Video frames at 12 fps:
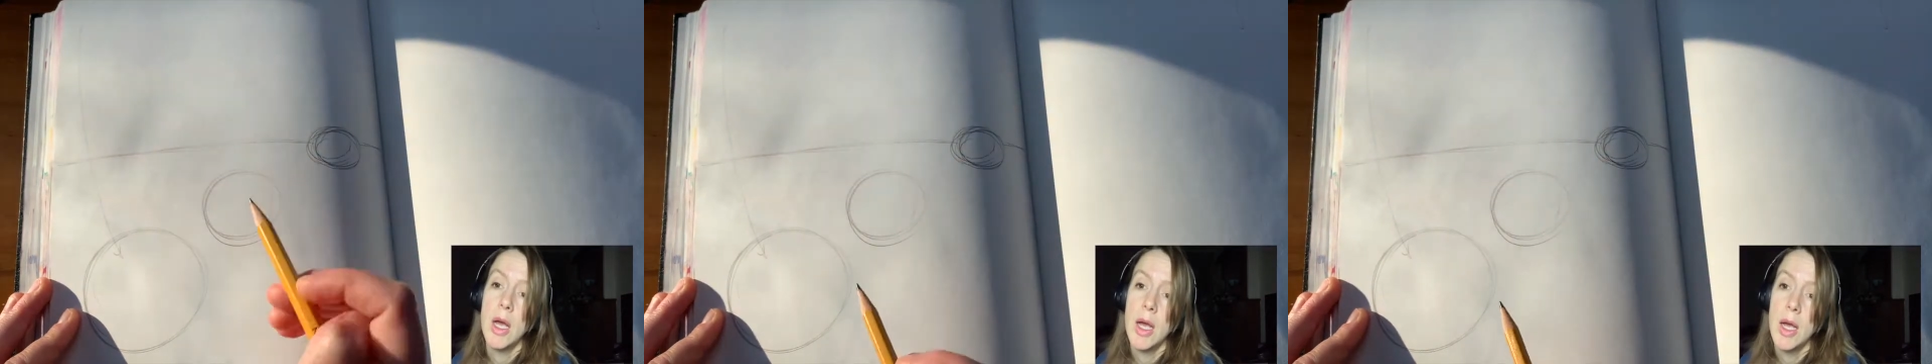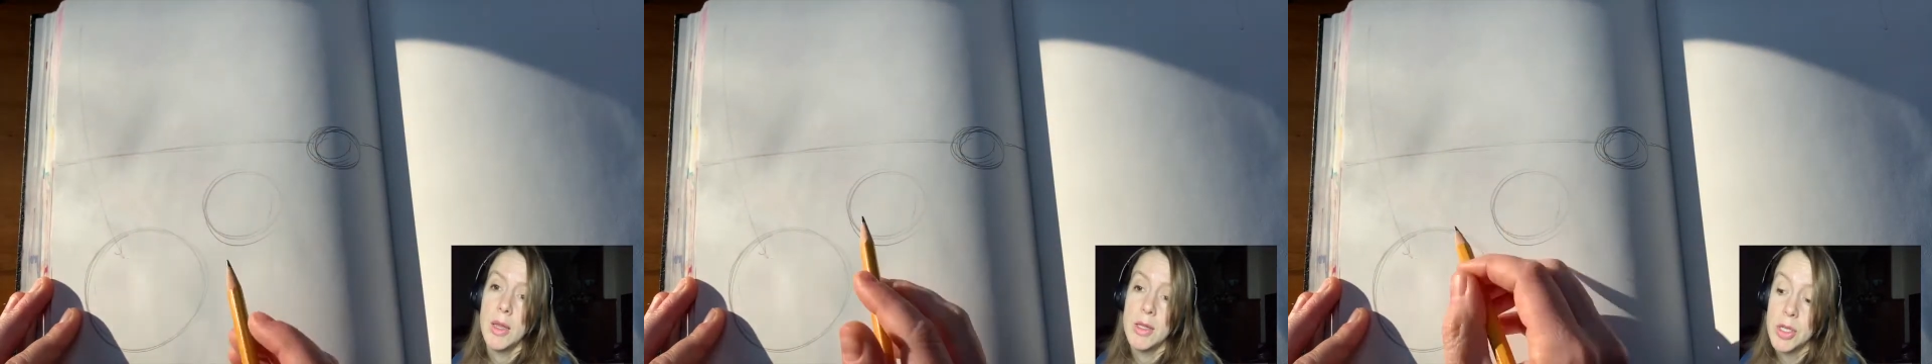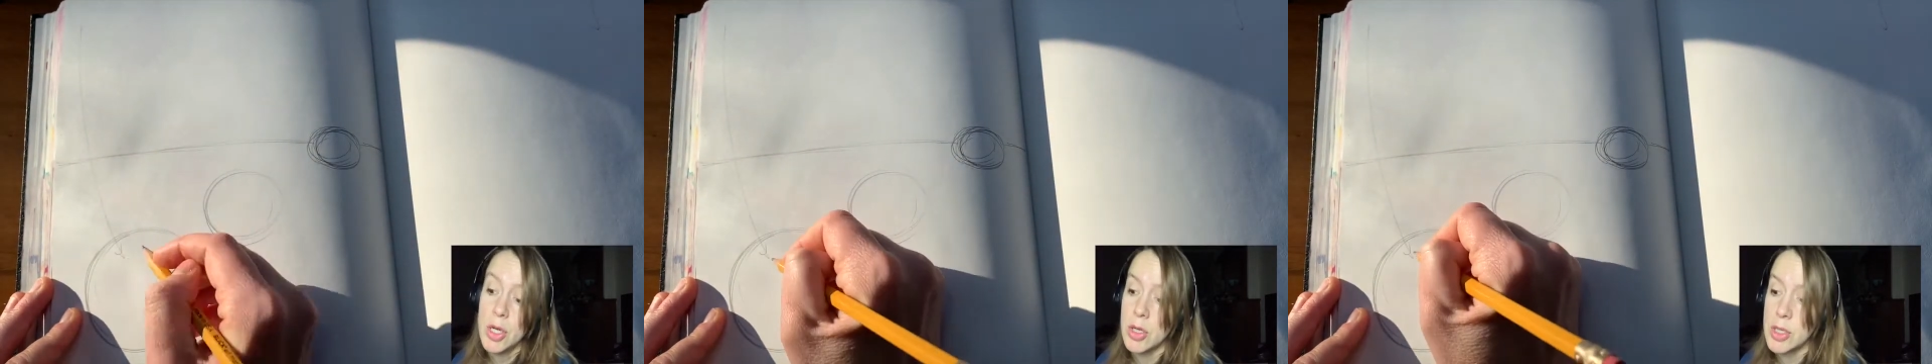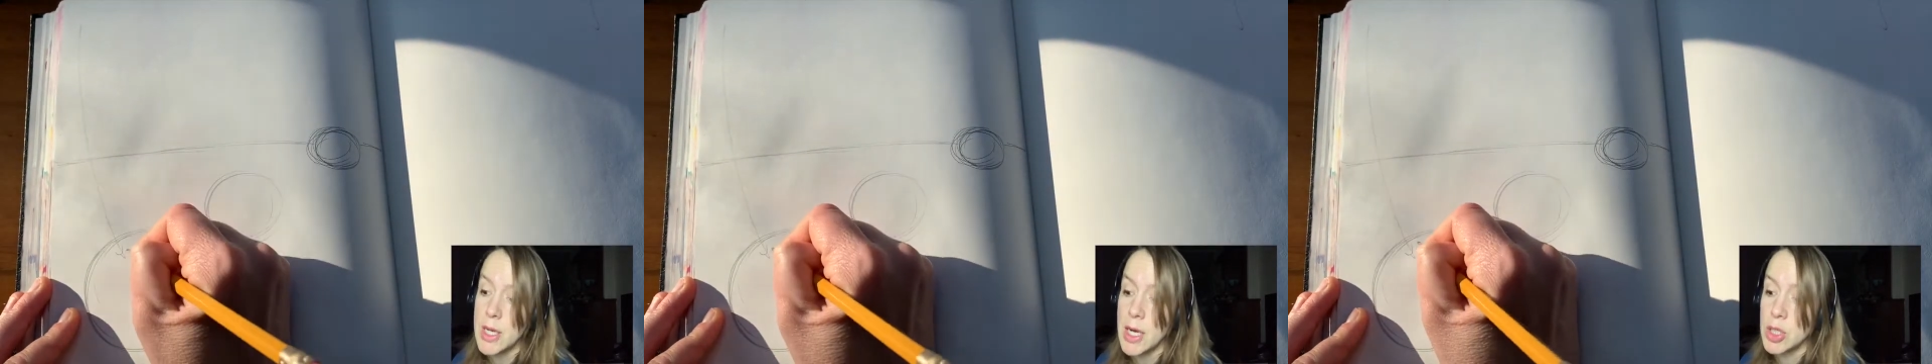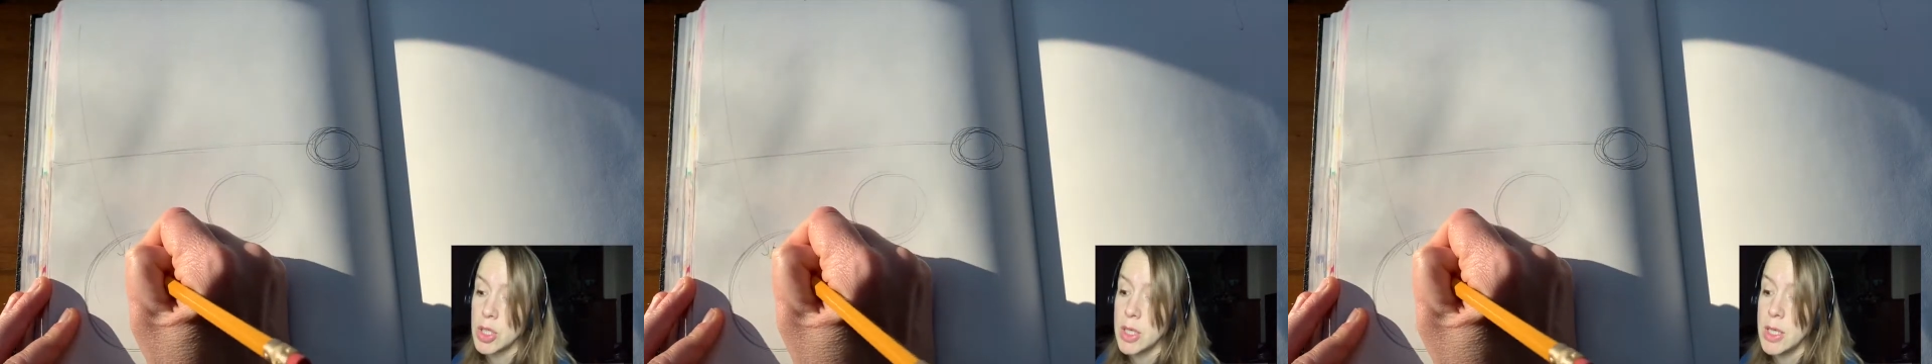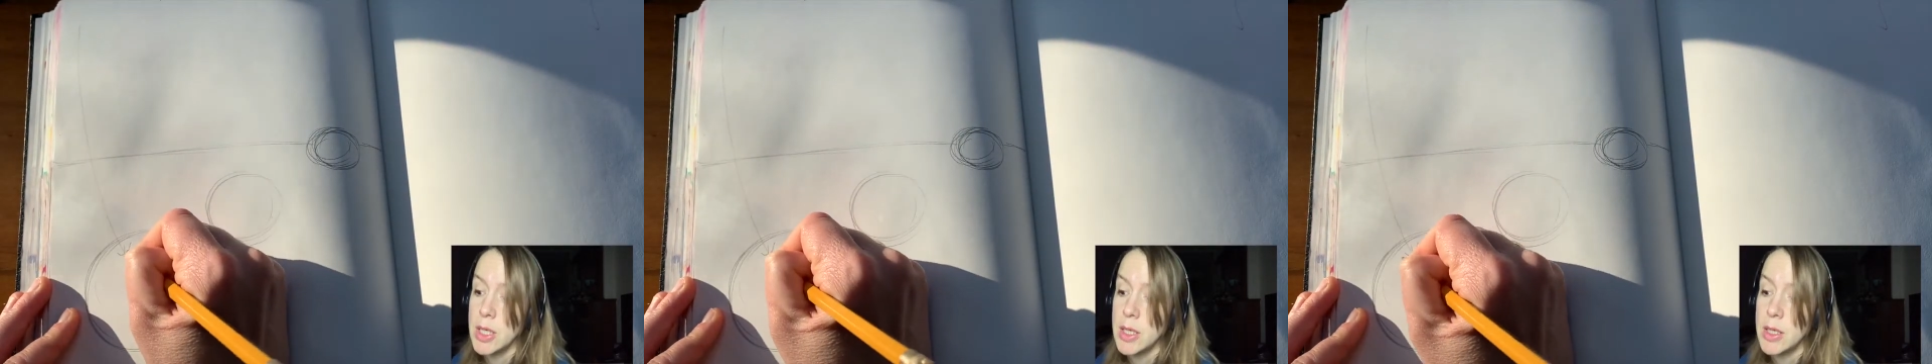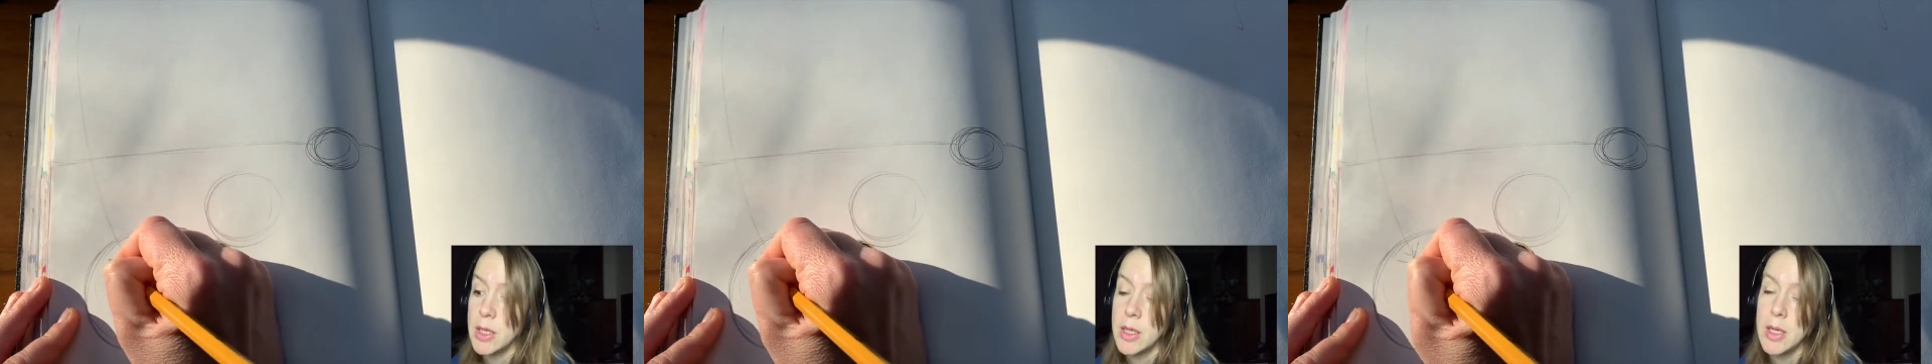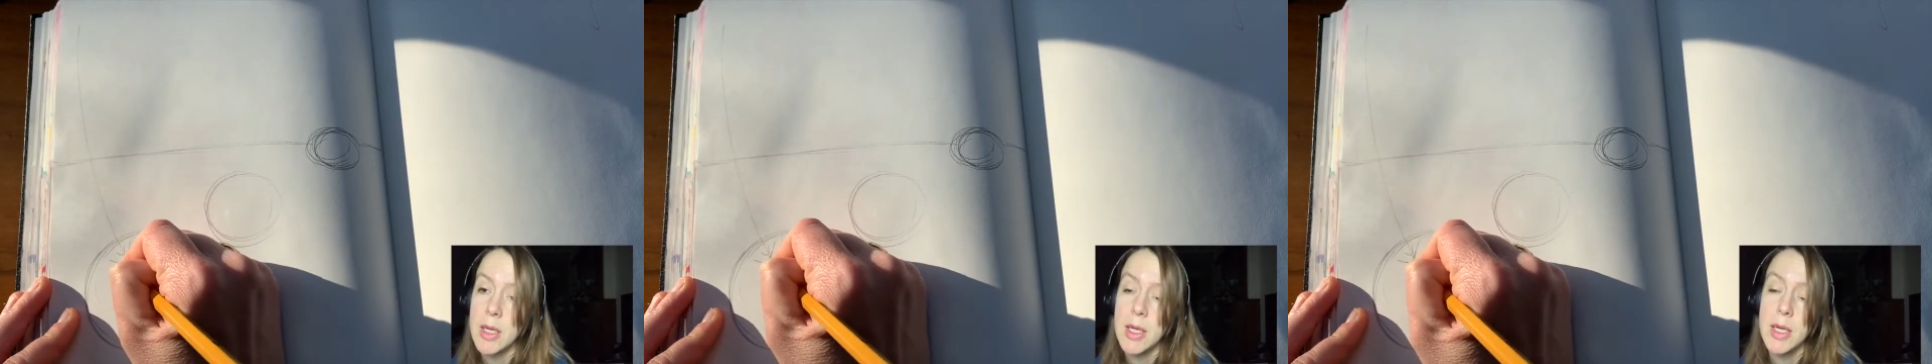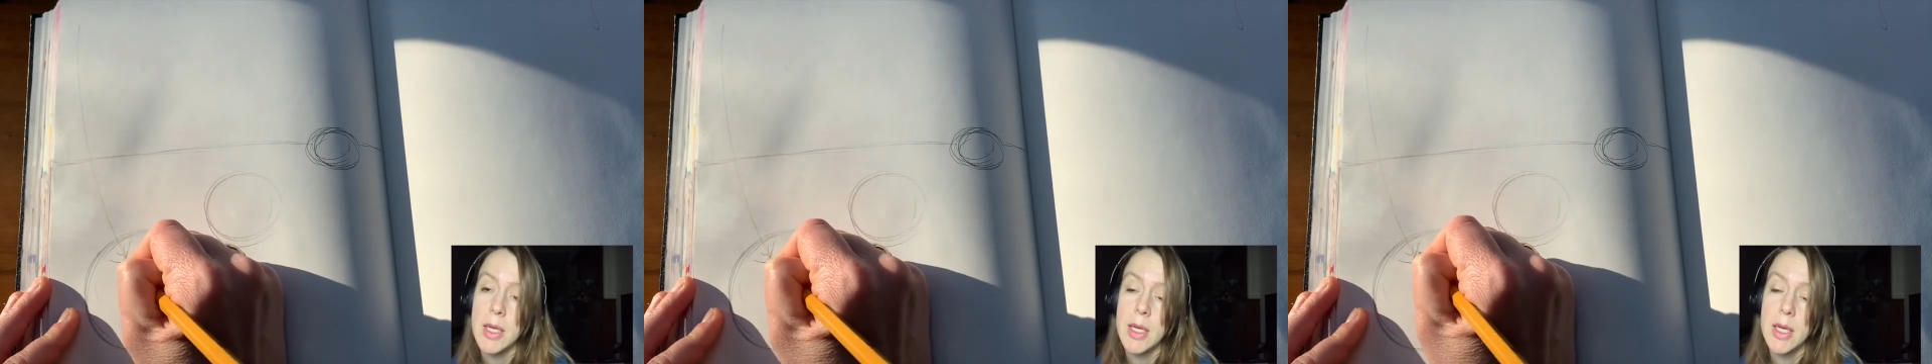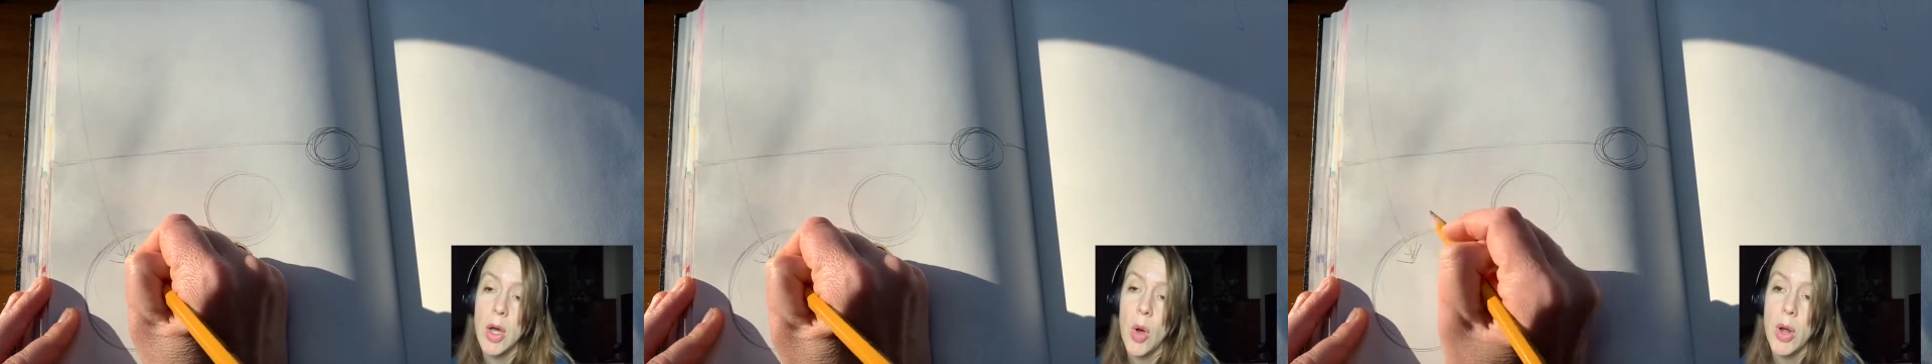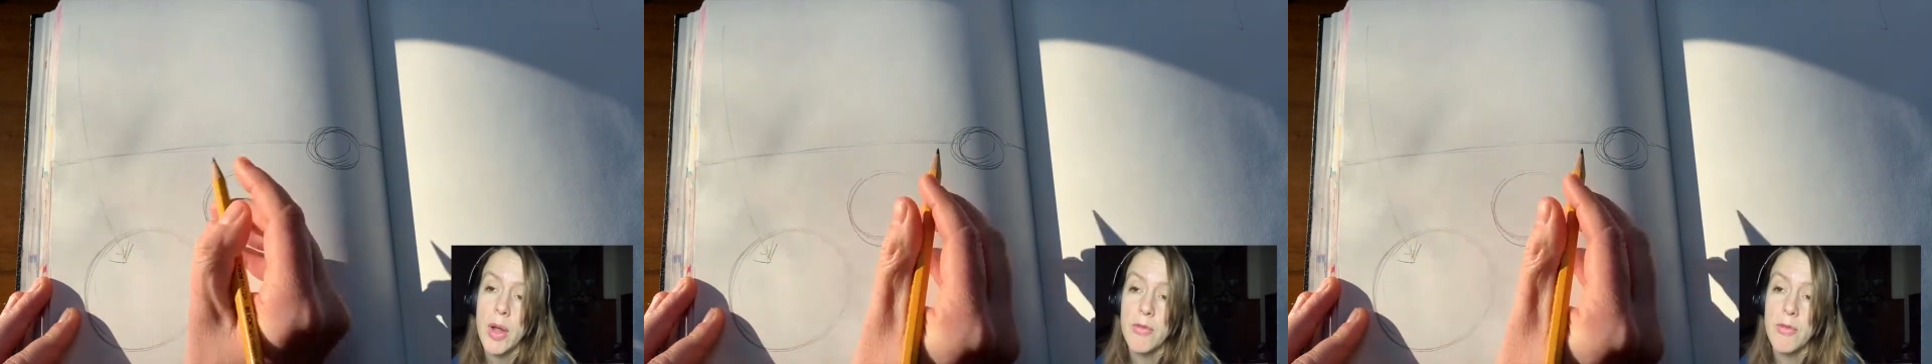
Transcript: circles actually, going